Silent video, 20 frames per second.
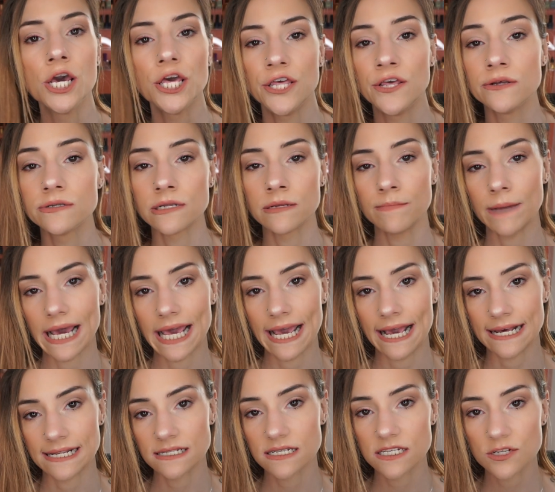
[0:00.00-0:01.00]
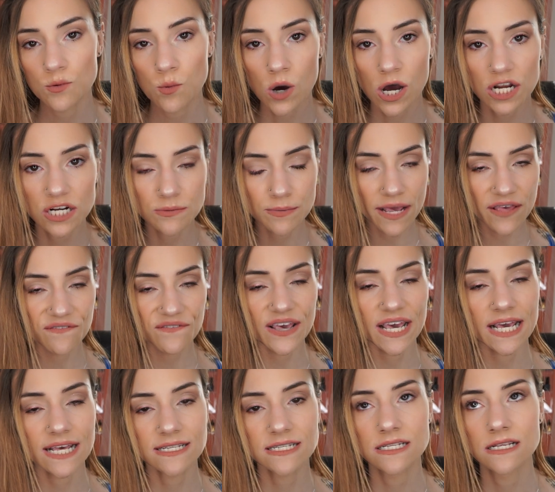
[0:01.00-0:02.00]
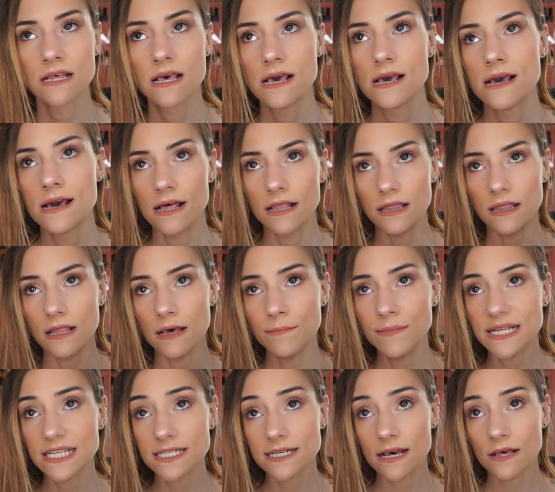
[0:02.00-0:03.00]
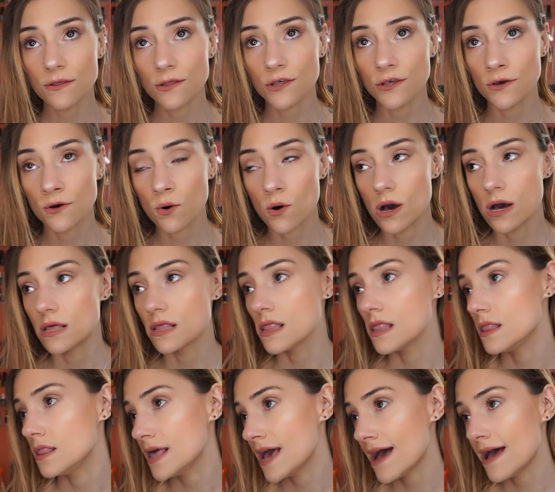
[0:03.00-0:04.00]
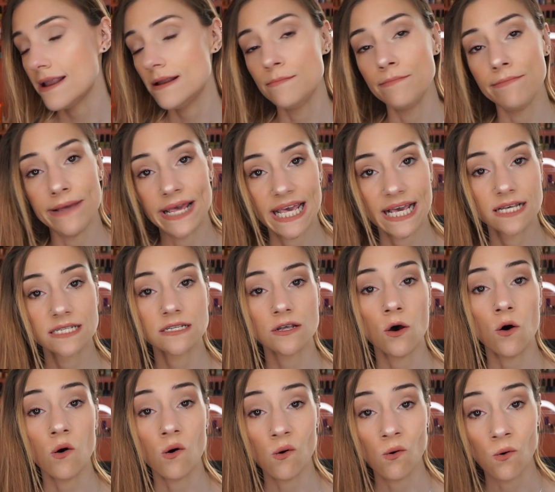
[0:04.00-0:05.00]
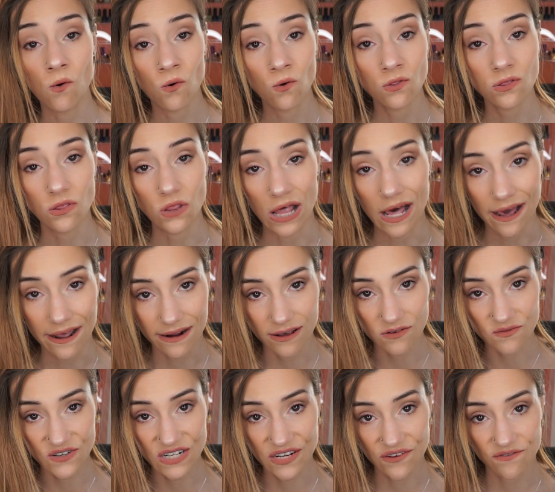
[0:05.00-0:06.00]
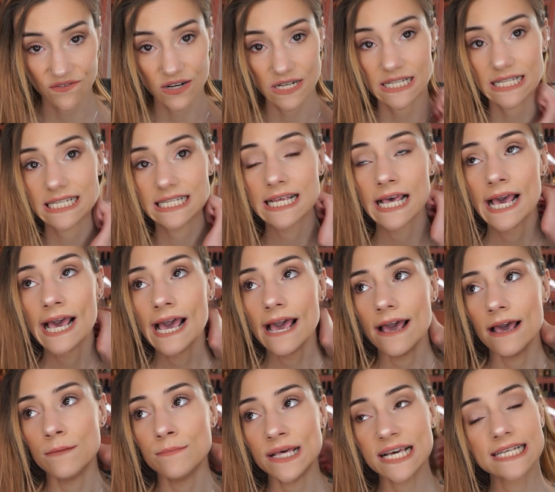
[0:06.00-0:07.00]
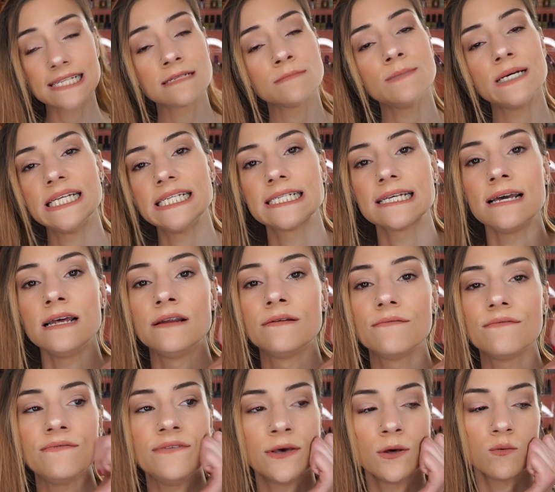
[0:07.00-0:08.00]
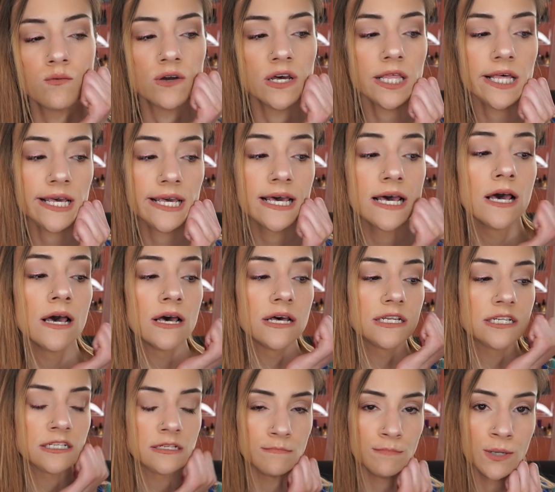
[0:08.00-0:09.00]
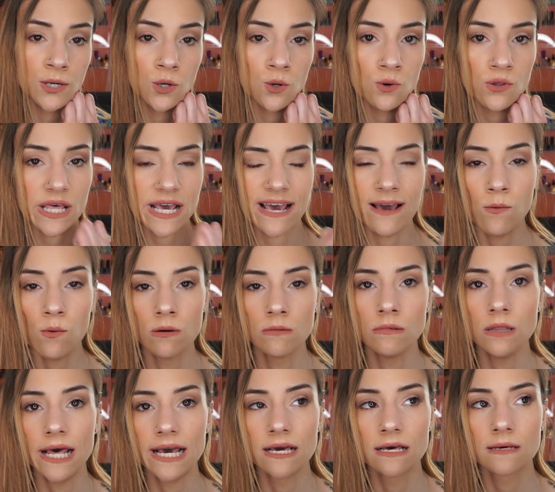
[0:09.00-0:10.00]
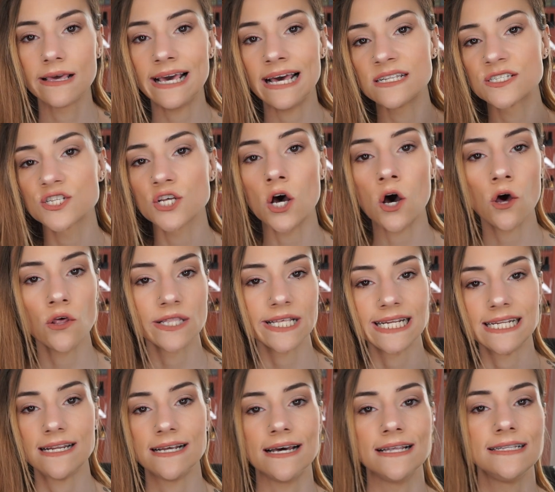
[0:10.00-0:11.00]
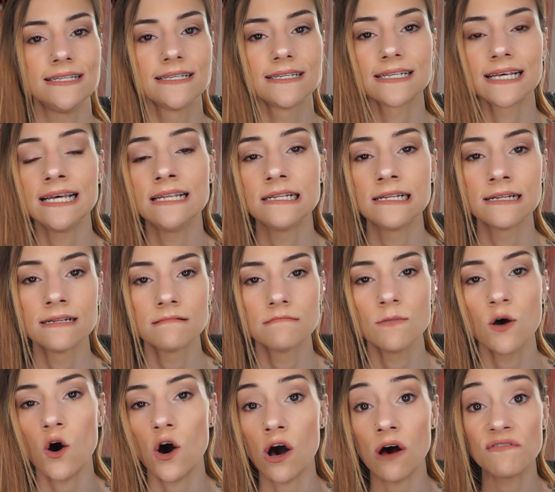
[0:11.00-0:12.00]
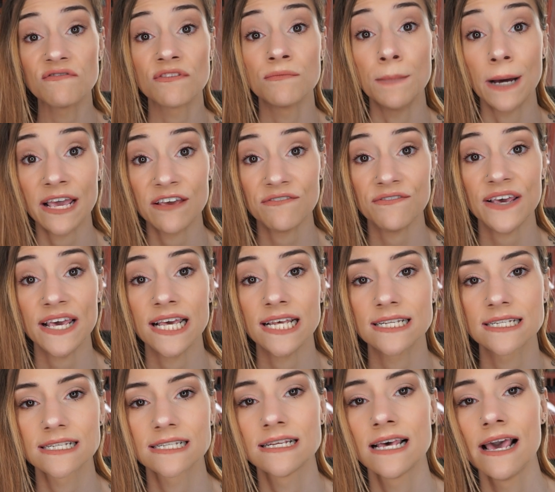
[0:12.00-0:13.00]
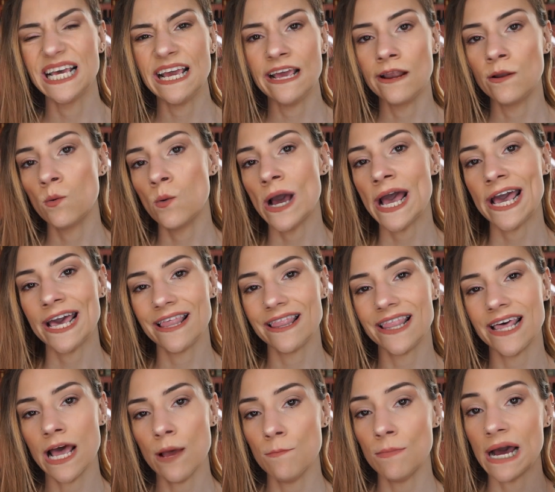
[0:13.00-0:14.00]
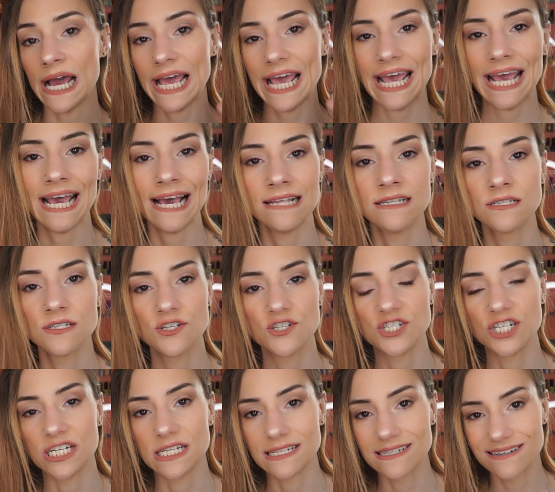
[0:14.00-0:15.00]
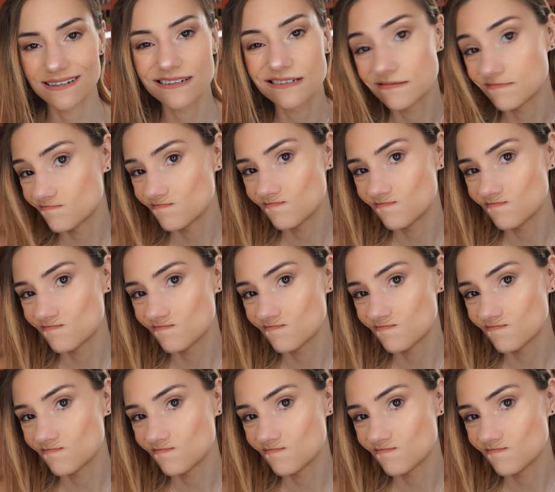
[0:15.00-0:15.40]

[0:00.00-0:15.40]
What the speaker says: using my hands to wash my face. Let me tell you, that makes a whole lot of difference. It makes my skin feel really smooth. It like gets all the dead skin off of my face in a way that my hands just